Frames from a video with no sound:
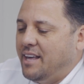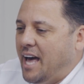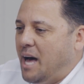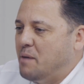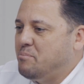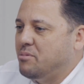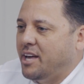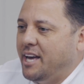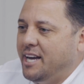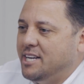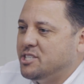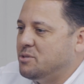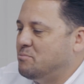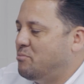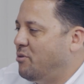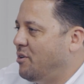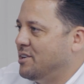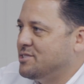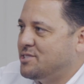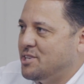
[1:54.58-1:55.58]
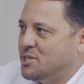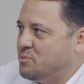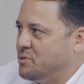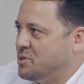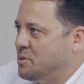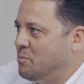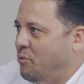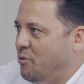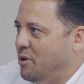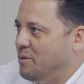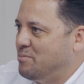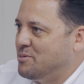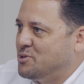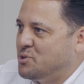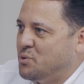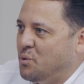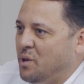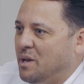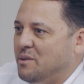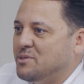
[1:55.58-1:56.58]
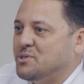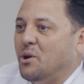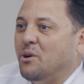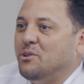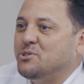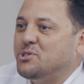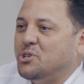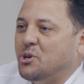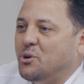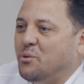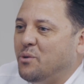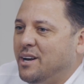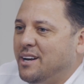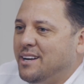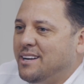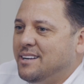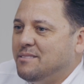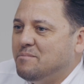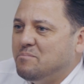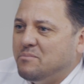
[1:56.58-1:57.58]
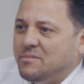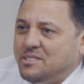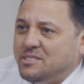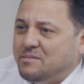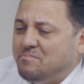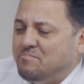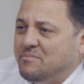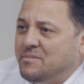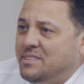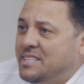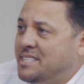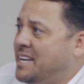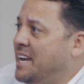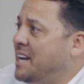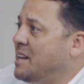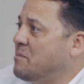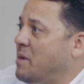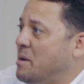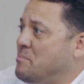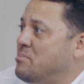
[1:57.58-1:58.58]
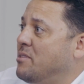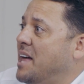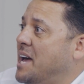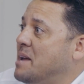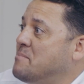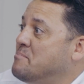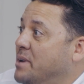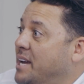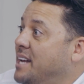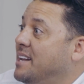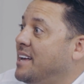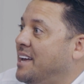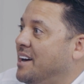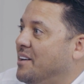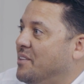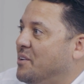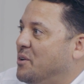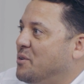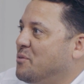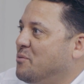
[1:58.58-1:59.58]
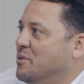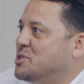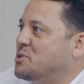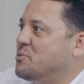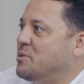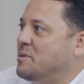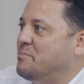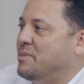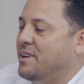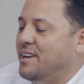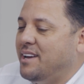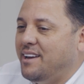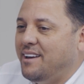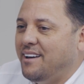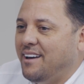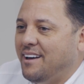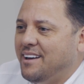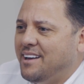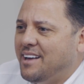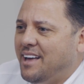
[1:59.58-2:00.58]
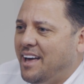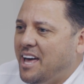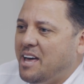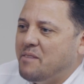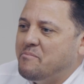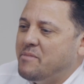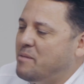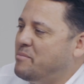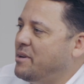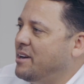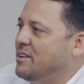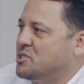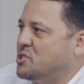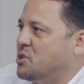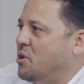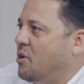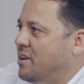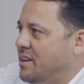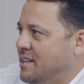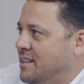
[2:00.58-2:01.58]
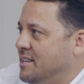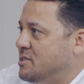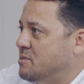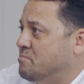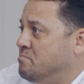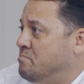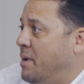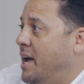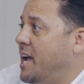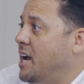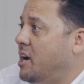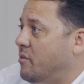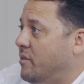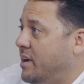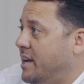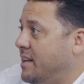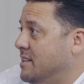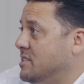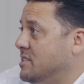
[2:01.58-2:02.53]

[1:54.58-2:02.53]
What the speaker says: application process with the Border Patrol, I was also getting my plan B together, which would be, hey, maybe I'll start this bakery,